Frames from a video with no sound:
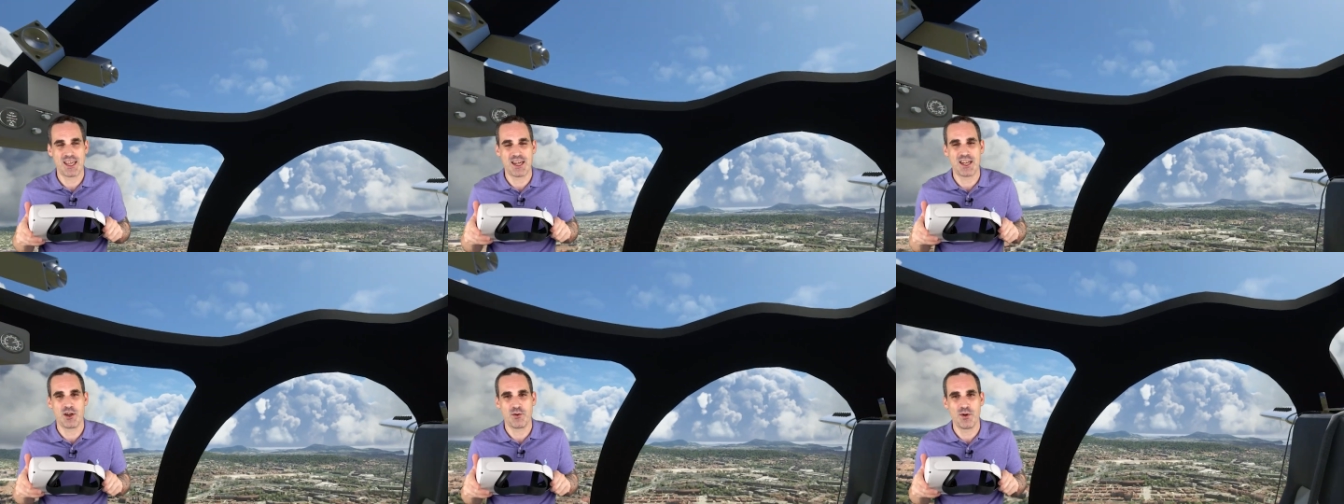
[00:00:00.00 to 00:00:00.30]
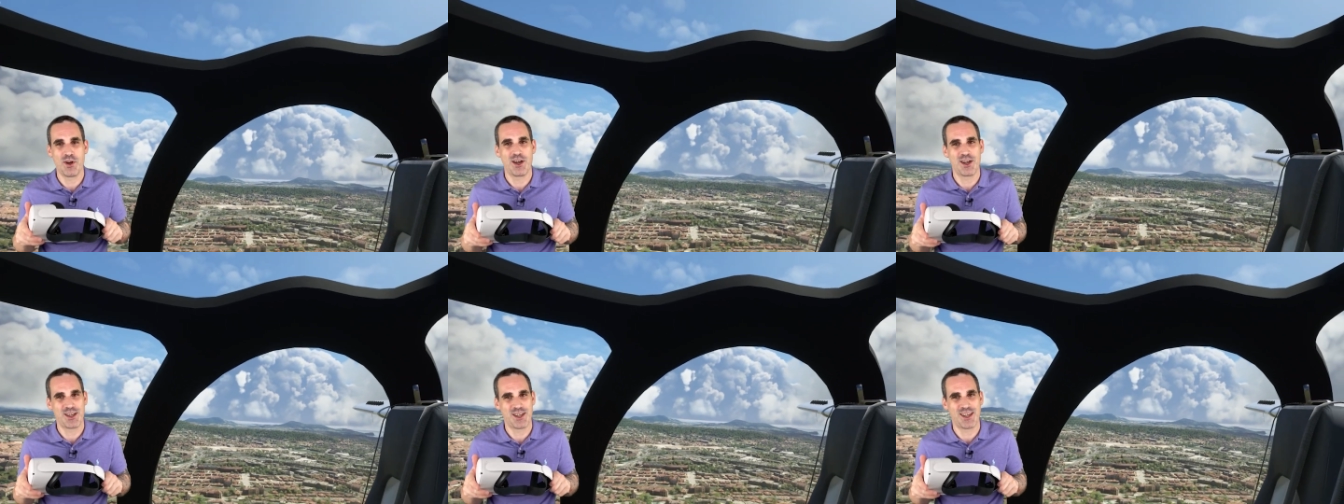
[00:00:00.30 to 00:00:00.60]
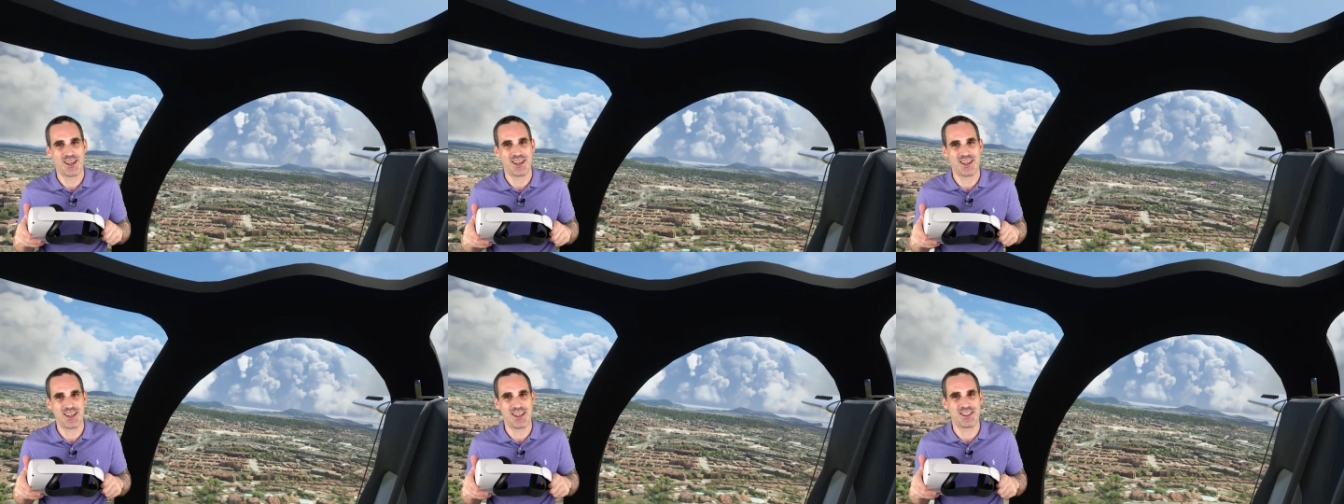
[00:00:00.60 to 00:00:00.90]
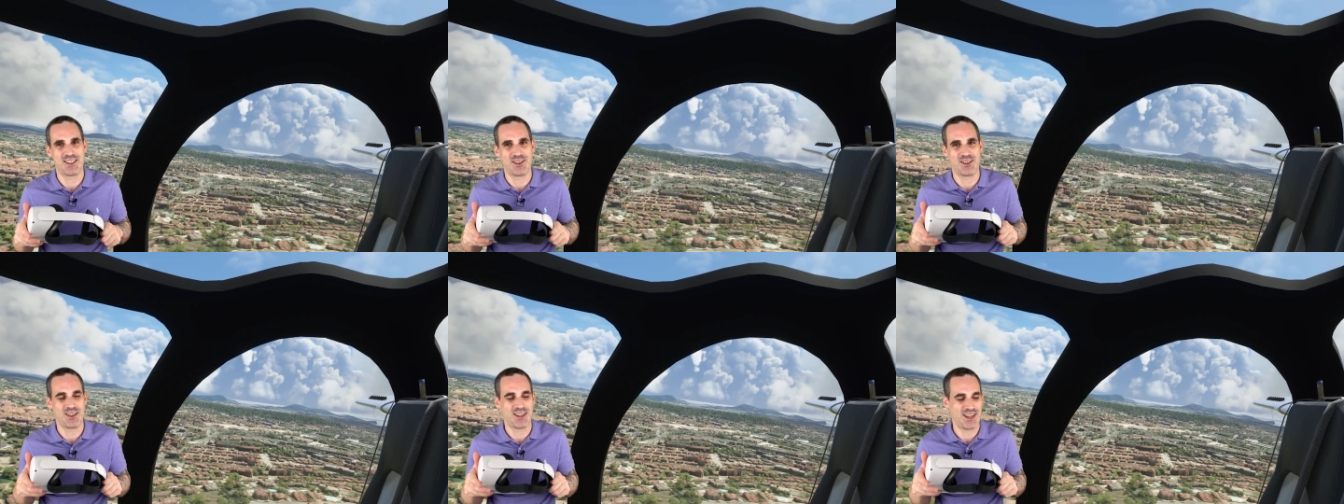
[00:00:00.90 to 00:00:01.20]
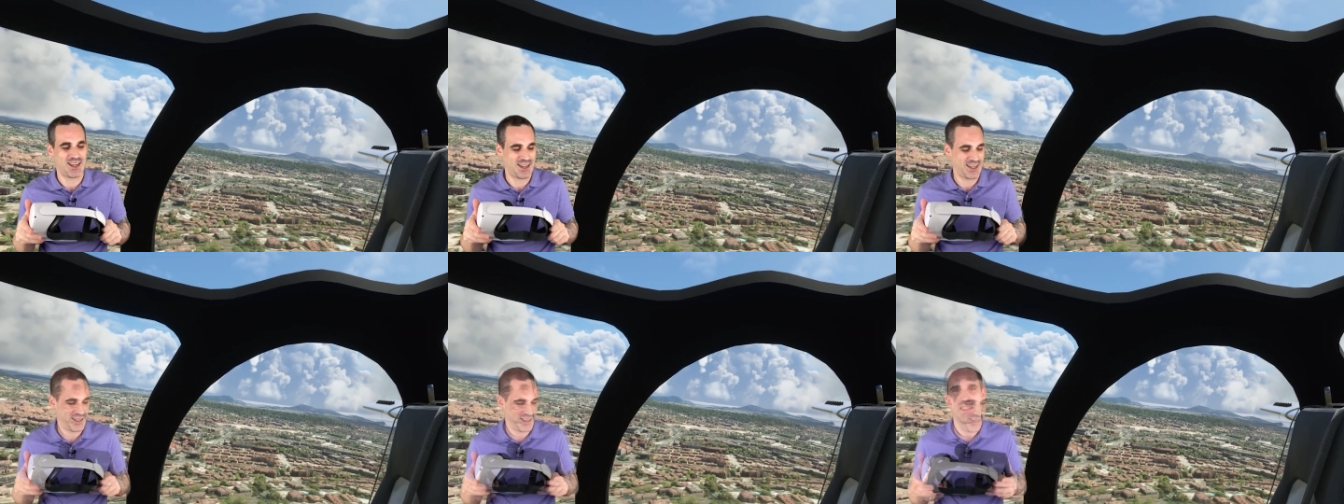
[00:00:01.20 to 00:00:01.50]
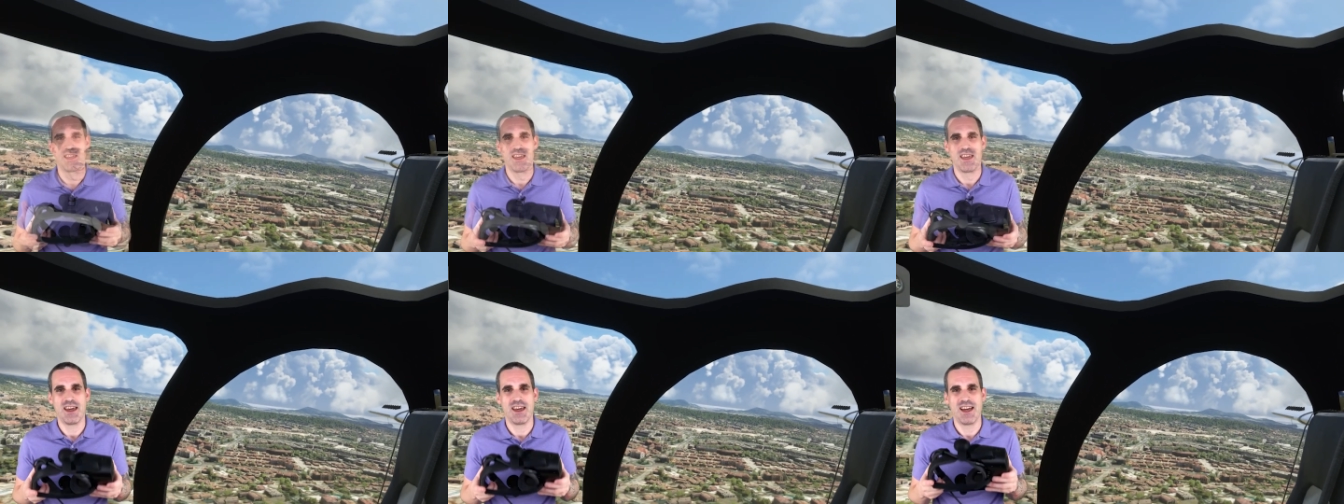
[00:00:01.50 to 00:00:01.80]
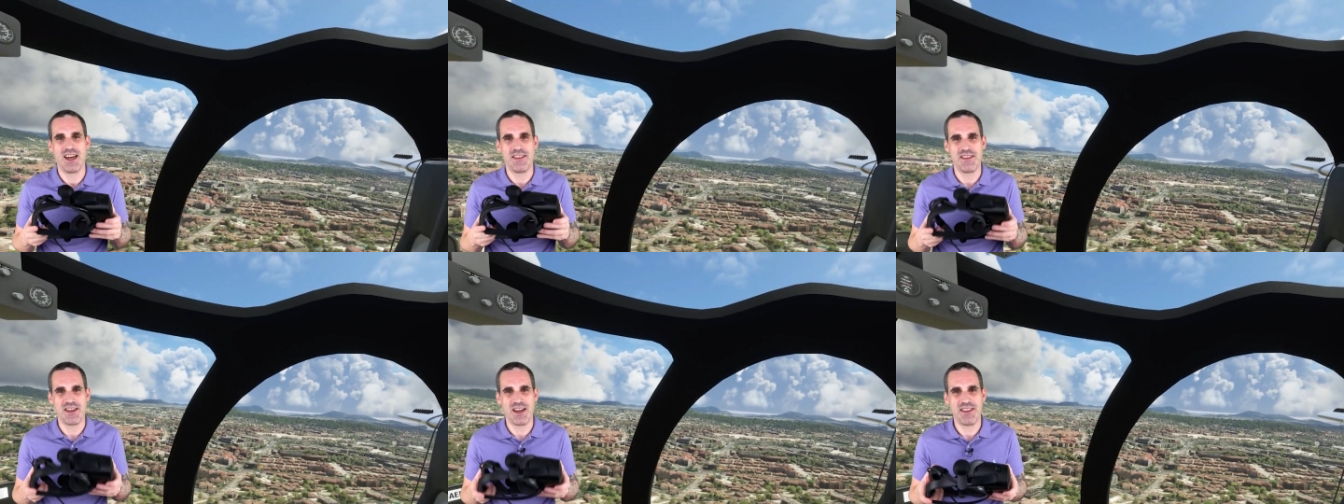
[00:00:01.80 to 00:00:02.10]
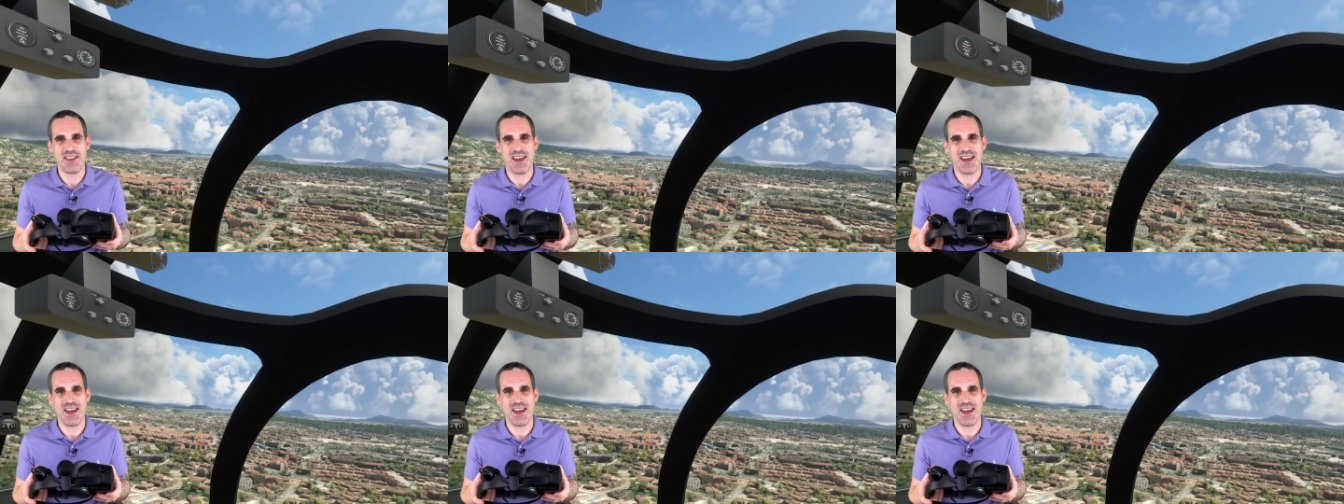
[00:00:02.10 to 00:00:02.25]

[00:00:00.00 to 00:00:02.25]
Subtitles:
it working, it's okay. And the other